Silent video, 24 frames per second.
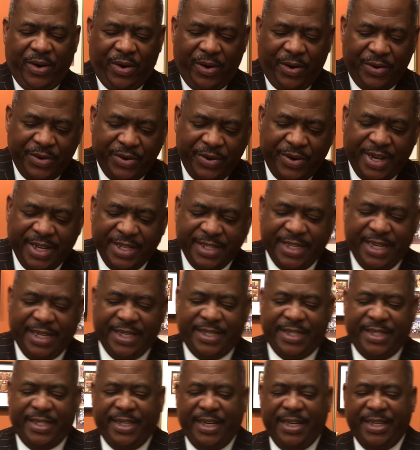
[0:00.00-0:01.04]
or you can
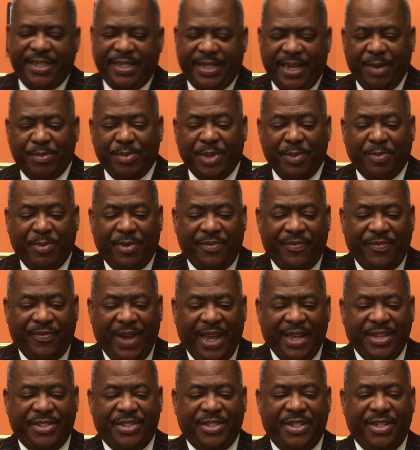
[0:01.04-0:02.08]
just accept the
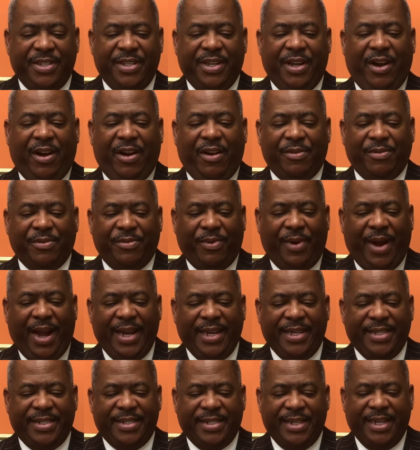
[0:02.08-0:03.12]
perfection of
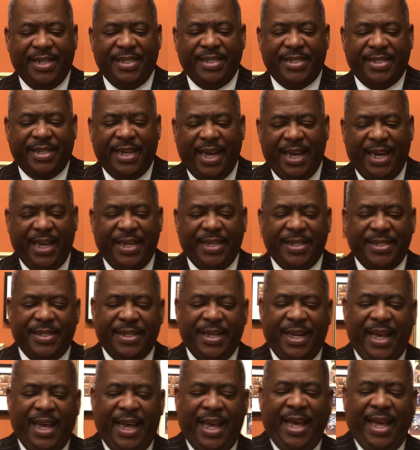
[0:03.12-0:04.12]
Christ and says,